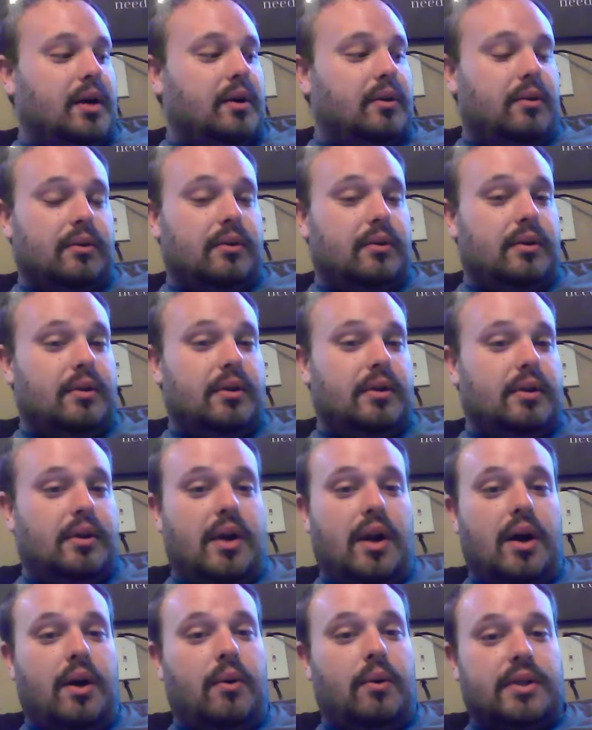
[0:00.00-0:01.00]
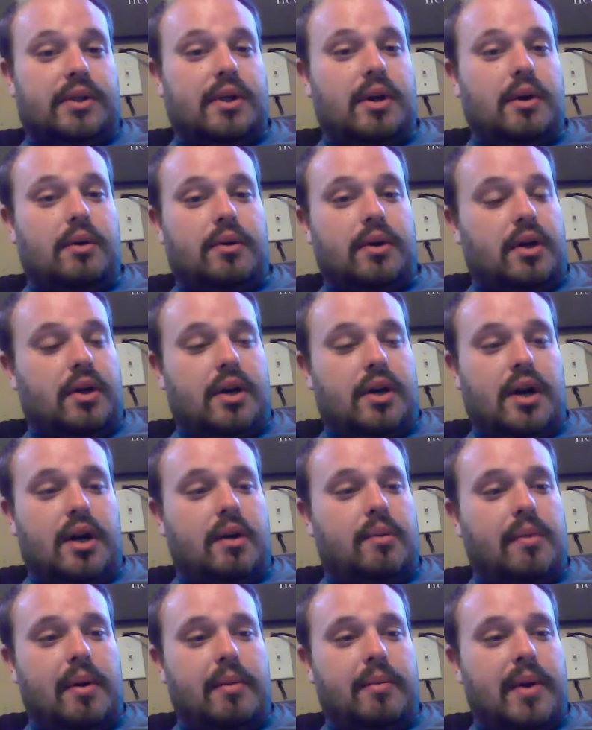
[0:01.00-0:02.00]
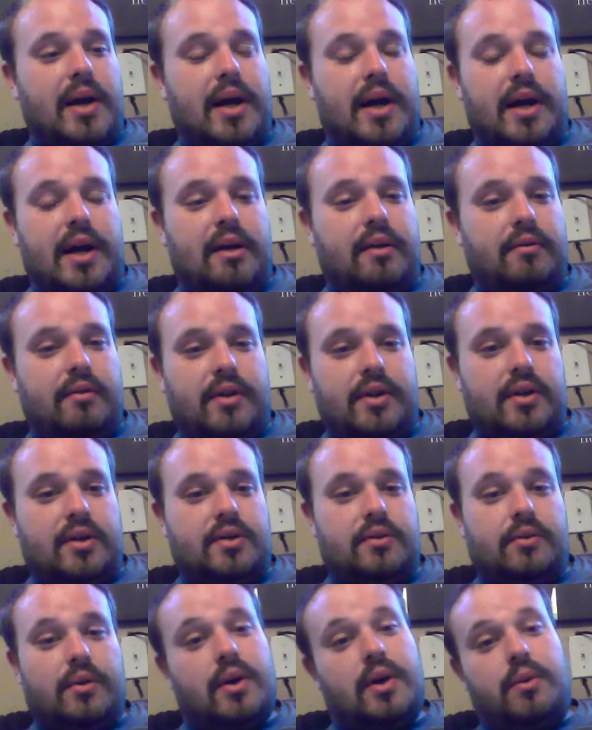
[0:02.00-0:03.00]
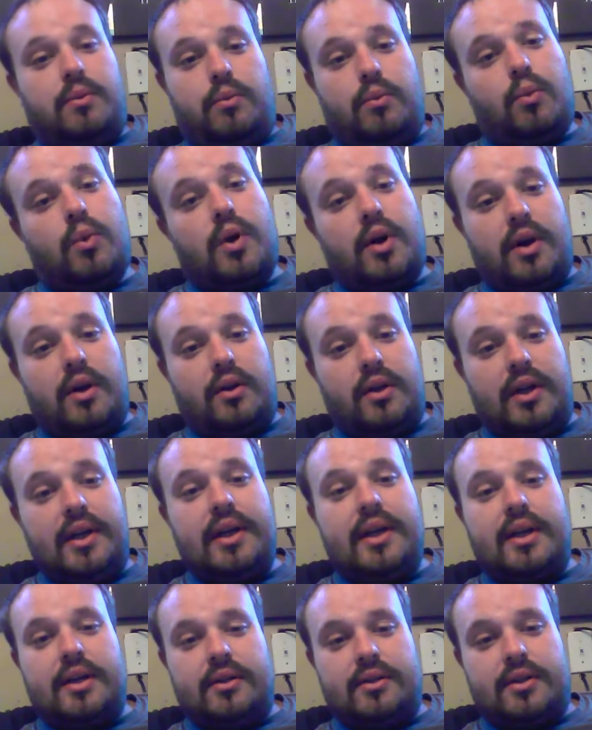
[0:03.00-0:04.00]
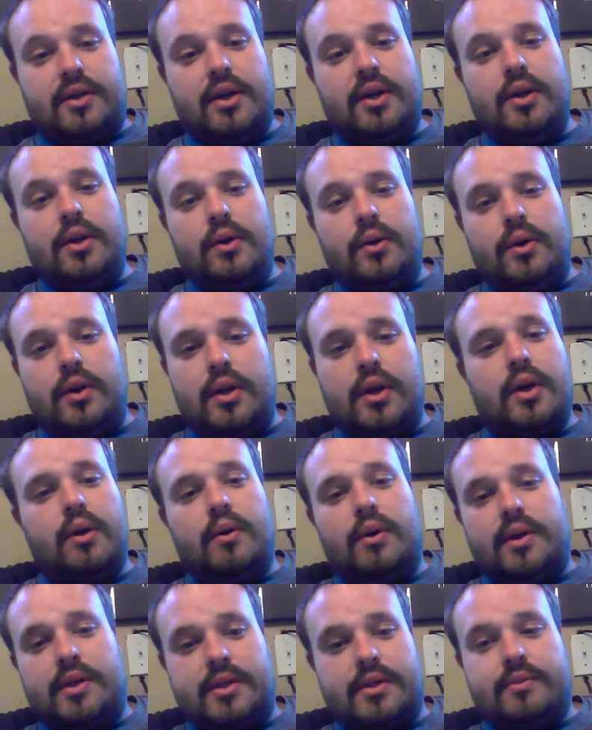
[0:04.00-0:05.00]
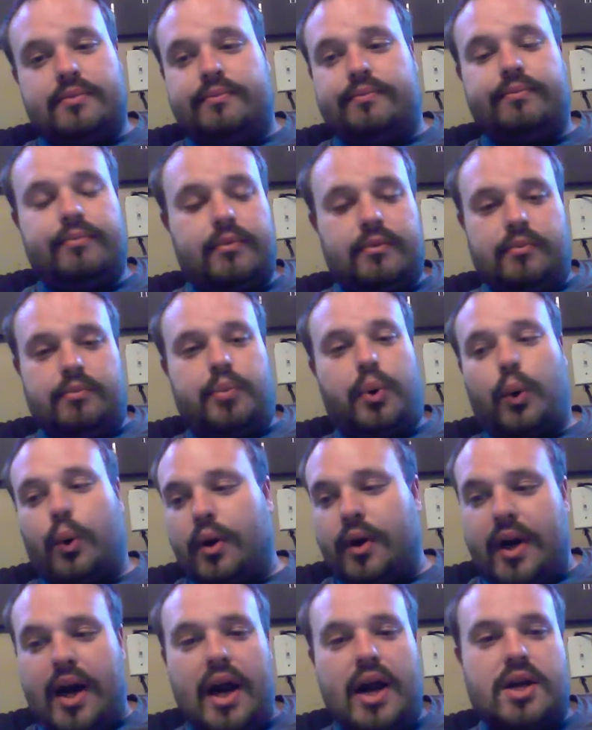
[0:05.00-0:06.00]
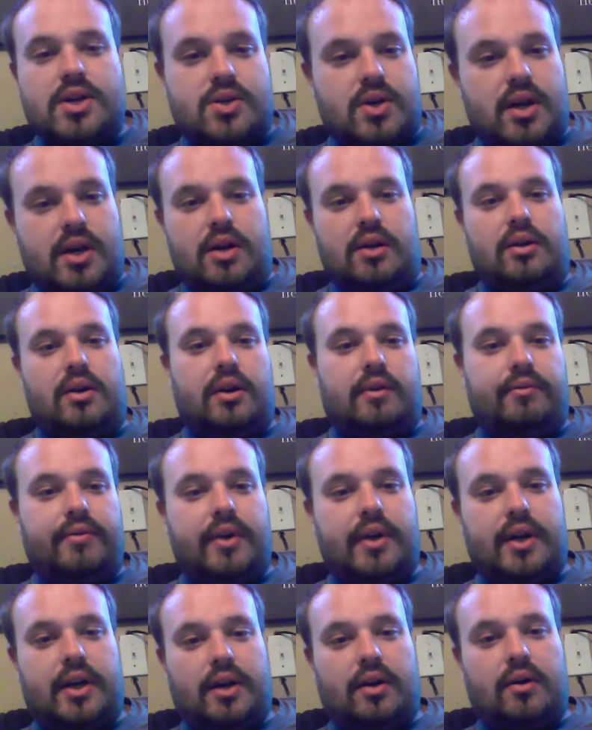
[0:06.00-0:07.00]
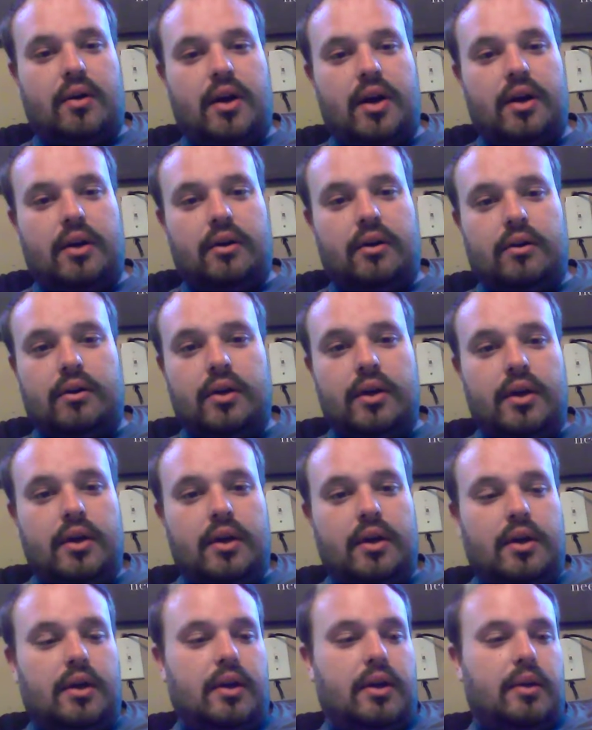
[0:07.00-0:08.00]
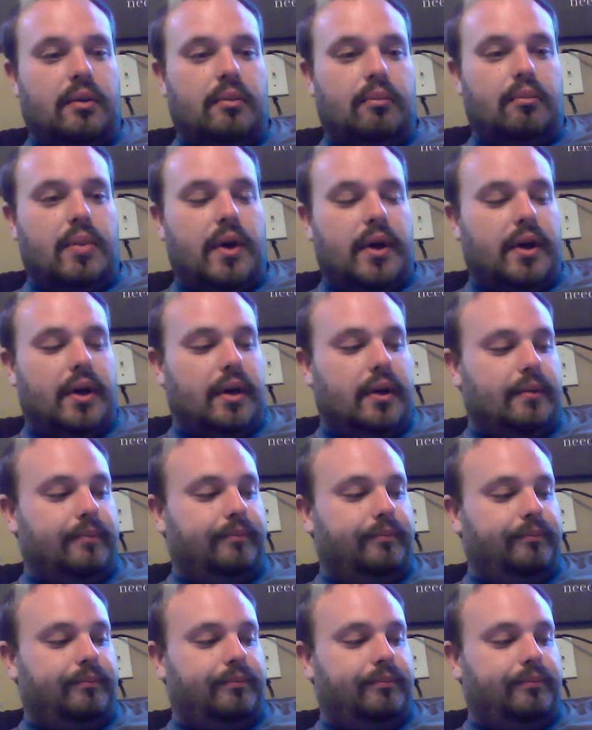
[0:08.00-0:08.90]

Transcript: I don't know what's going on there. Maybe I have it where it leaking too. It's pouring gas right on the fucking ground, but